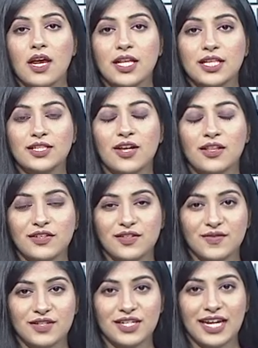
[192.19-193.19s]
That's all the
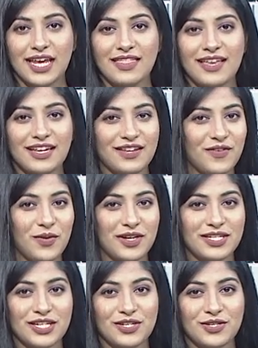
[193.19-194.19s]
news for today. Thank you for
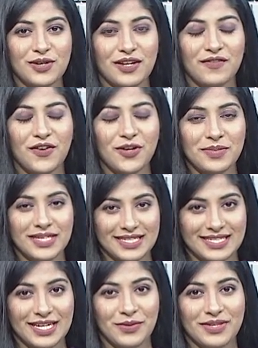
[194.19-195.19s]
watching News 24. Please
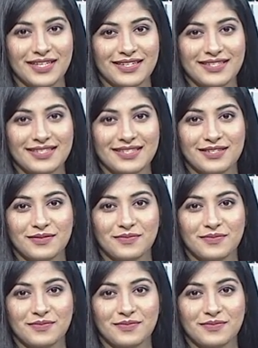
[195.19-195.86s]
stay with us.